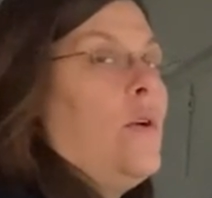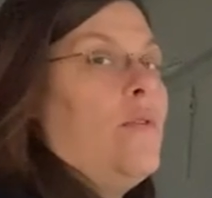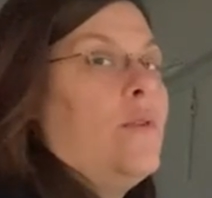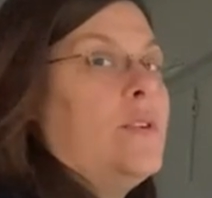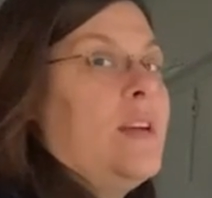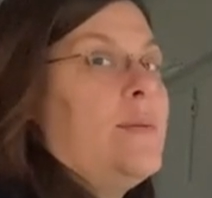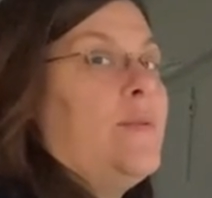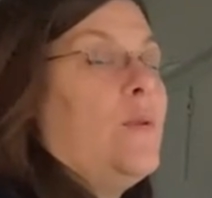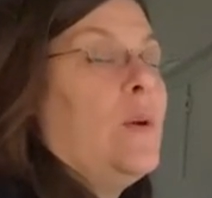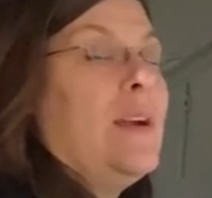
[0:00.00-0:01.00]
4 times
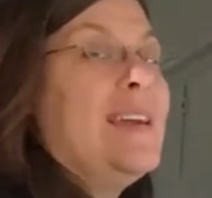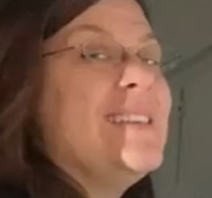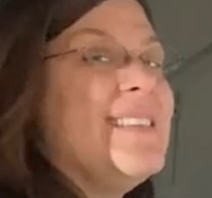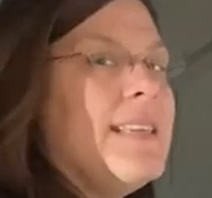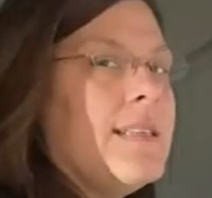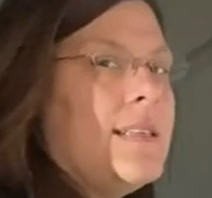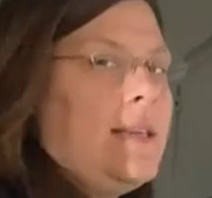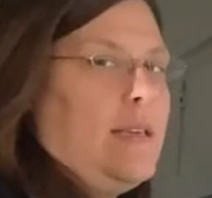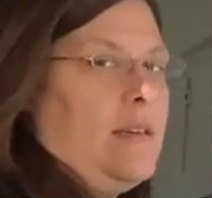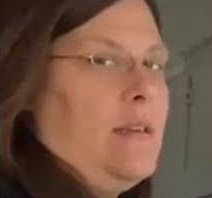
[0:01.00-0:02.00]
4,
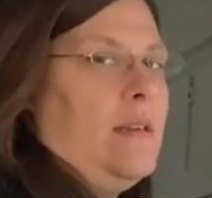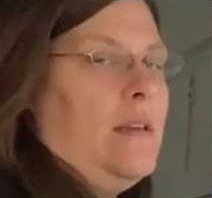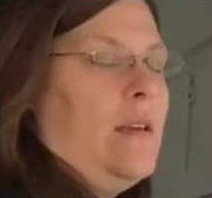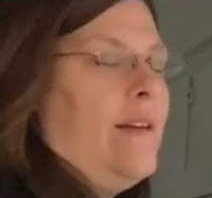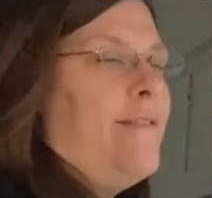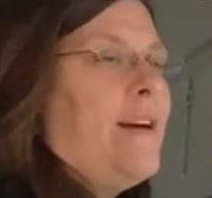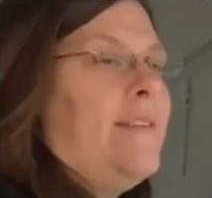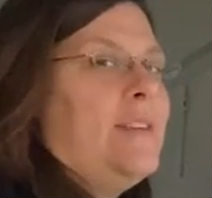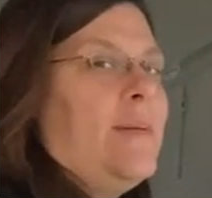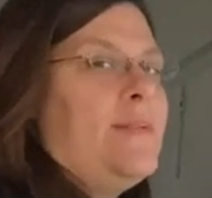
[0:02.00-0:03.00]
16.
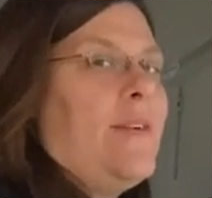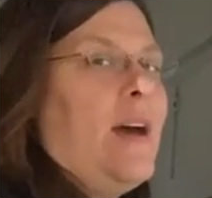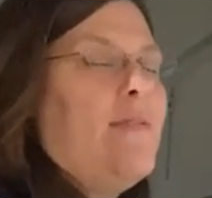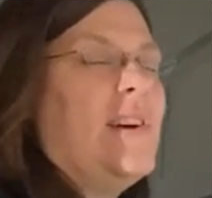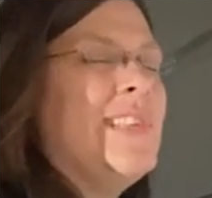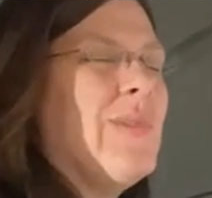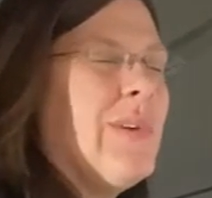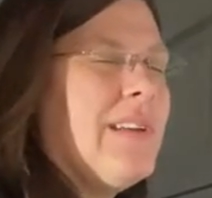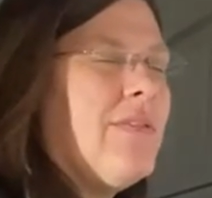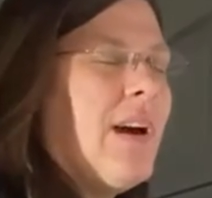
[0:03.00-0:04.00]
5 times 5,
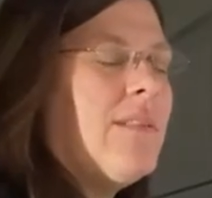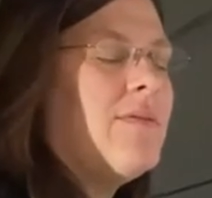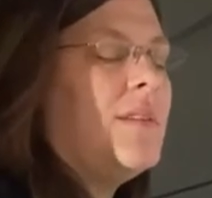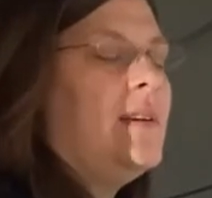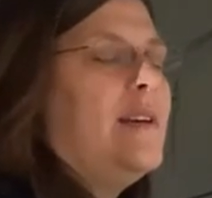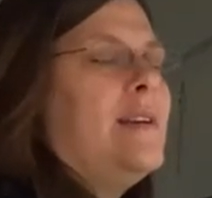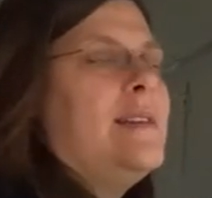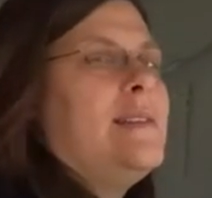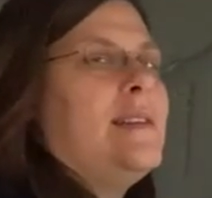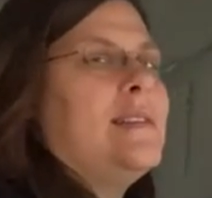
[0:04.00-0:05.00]
25.
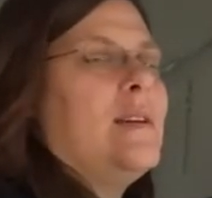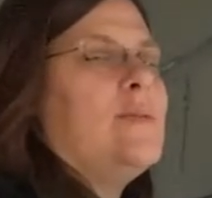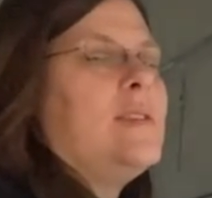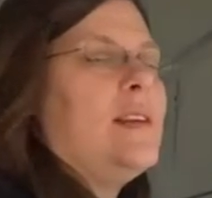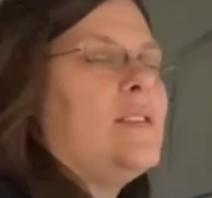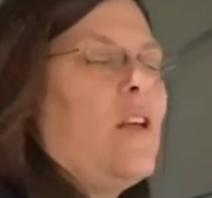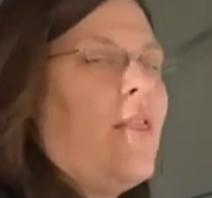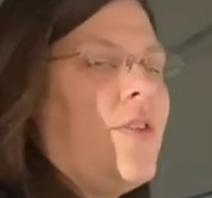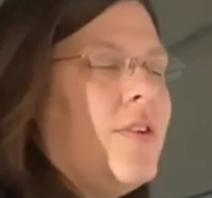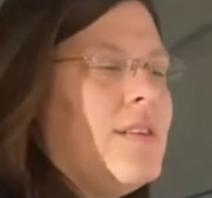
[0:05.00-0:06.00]
6 times 6,
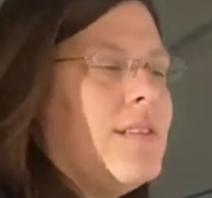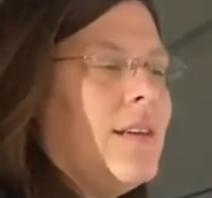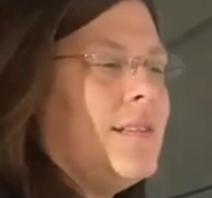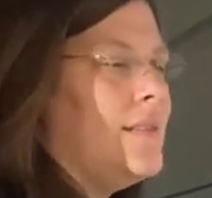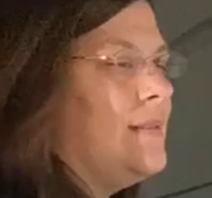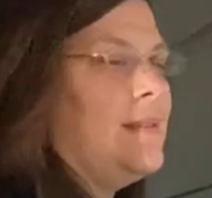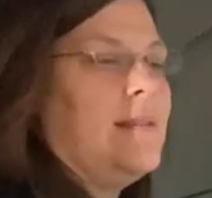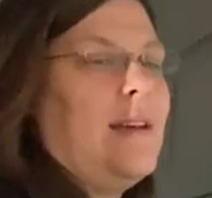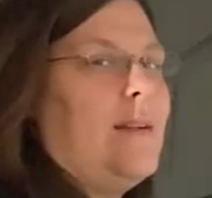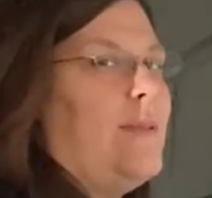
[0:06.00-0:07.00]
36. Still
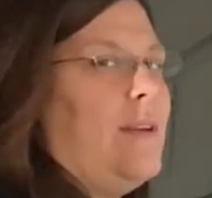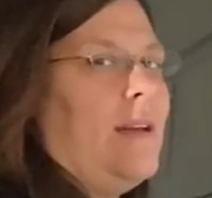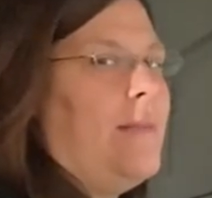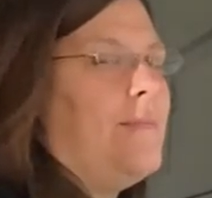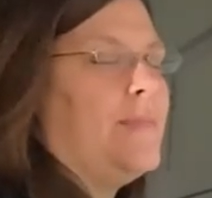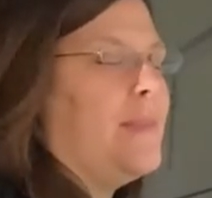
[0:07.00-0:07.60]
not up there yet.